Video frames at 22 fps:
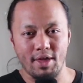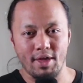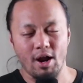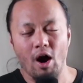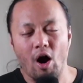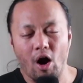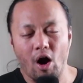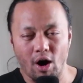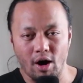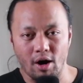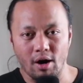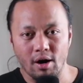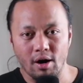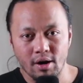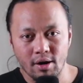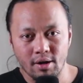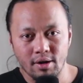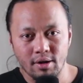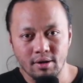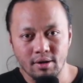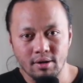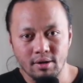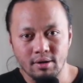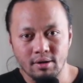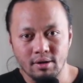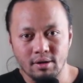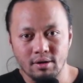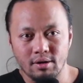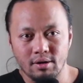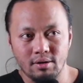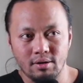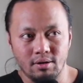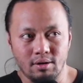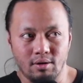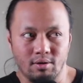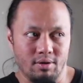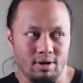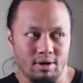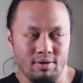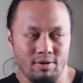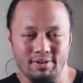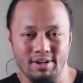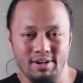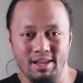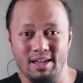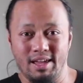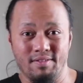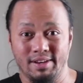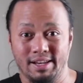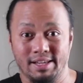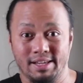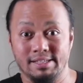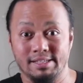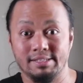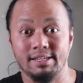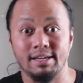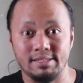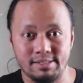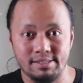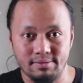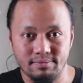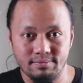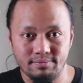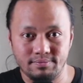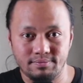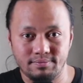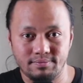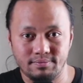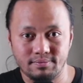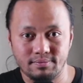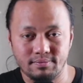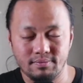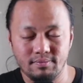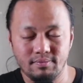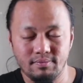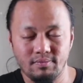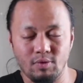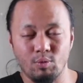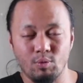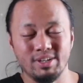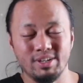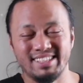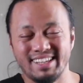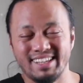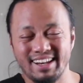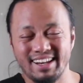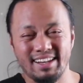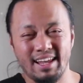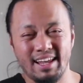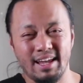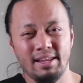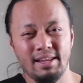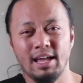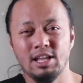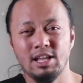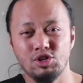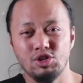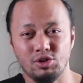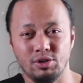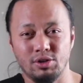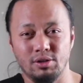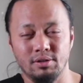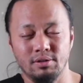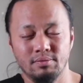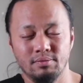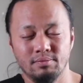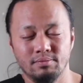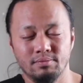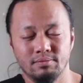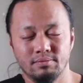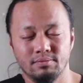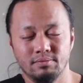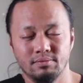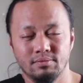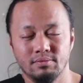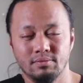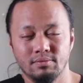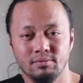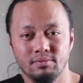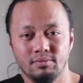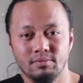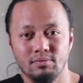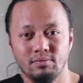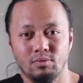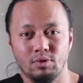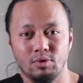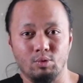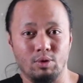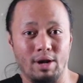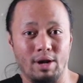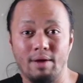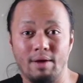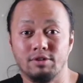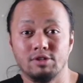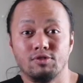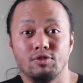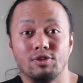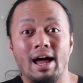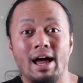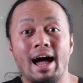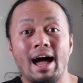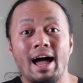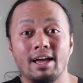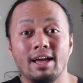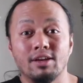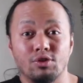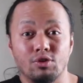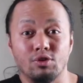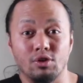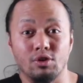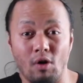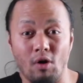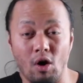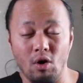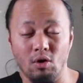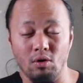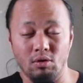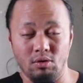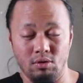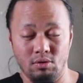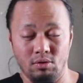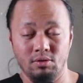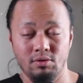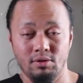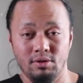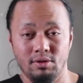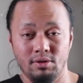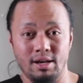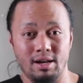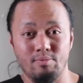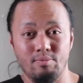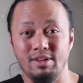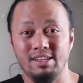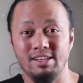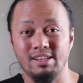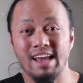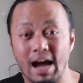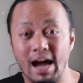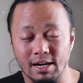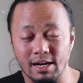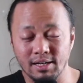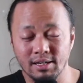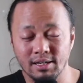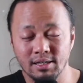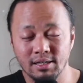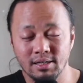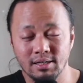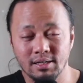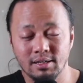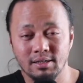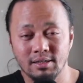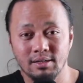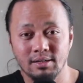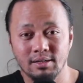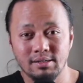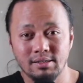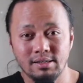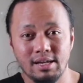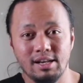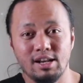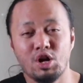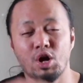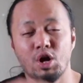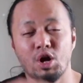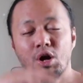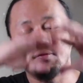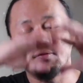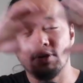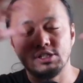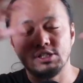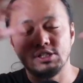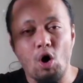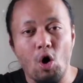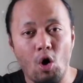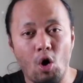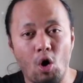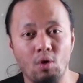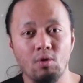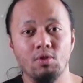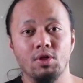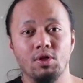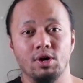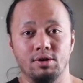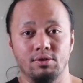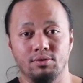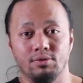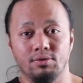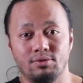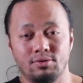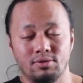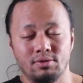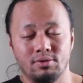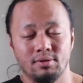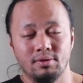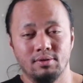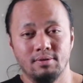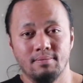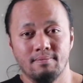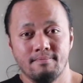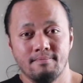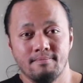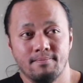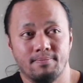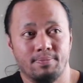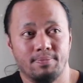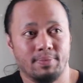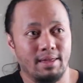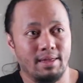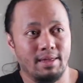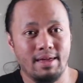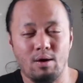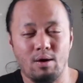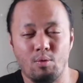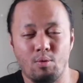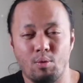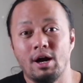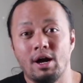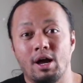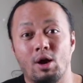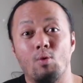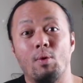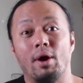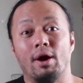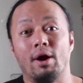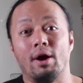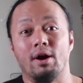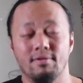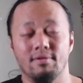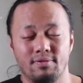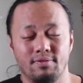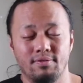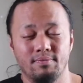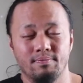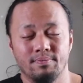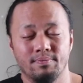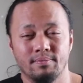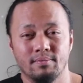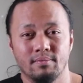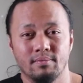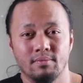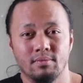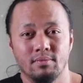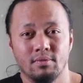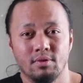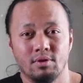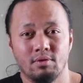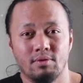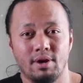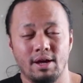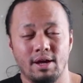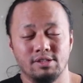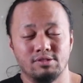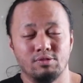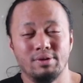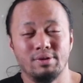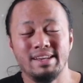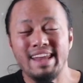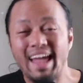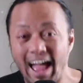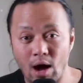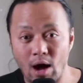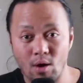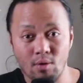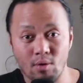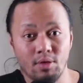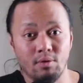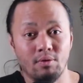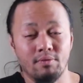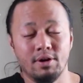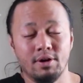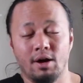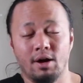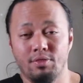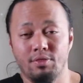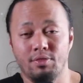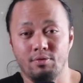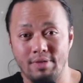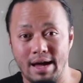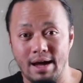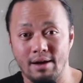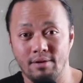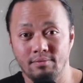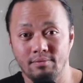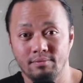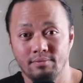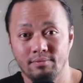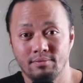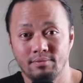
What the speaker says: they are, or if they even exist, we're setting the intention, whatever's for the highest good of all, that it be done, and it covers all those that we're not aware of. Right? So now that we've gone through that,